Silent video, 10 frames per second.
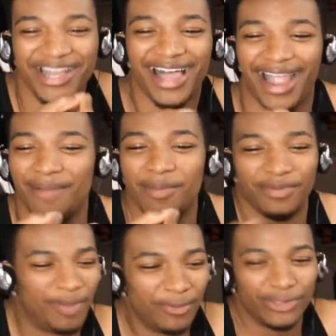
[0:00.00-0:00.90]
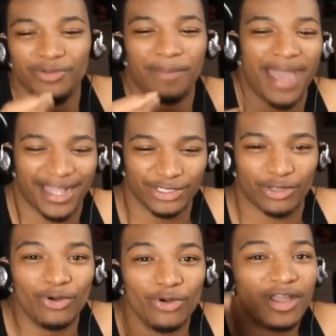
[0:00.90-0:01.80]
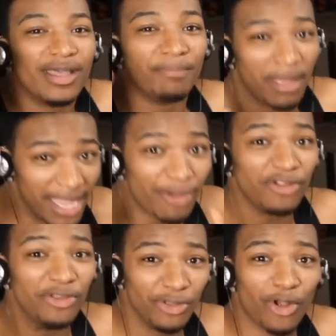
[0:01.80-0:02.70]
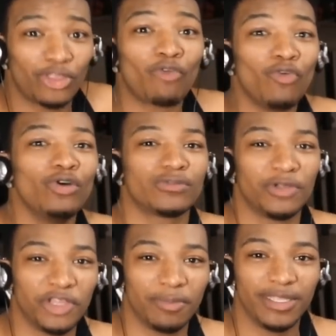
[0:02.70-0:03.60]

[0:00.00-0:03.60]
Like, I remember people doing it back in school, but here in New York, the rules were a little bit